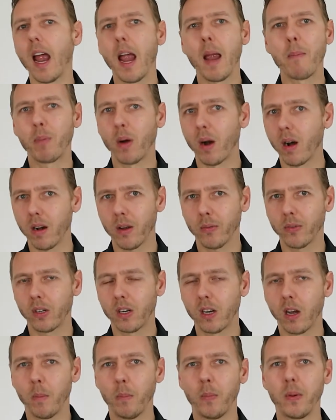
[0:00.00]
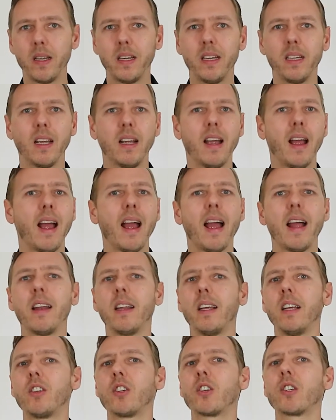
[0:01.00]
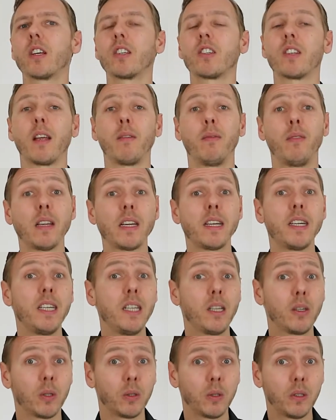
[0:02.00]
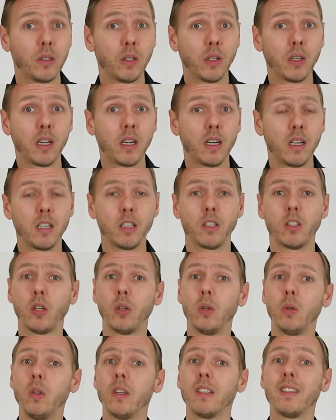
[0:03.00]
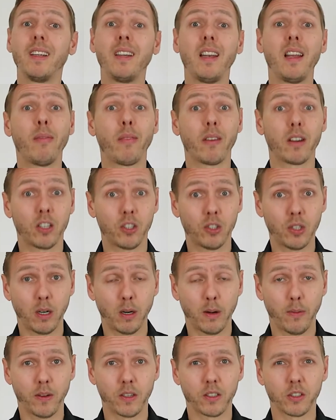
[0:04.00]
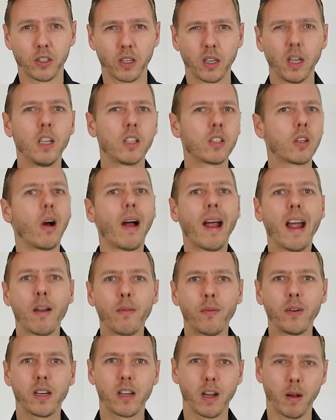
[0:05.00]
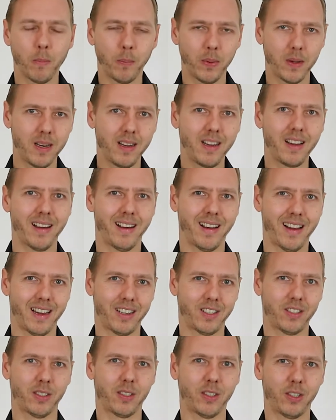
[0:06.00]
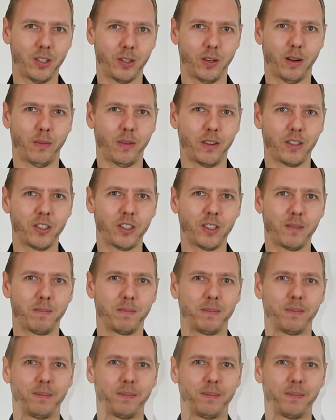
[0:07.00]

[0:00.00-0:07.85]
a part of the company and it's just a vehicle to deliver the service. So every company has service.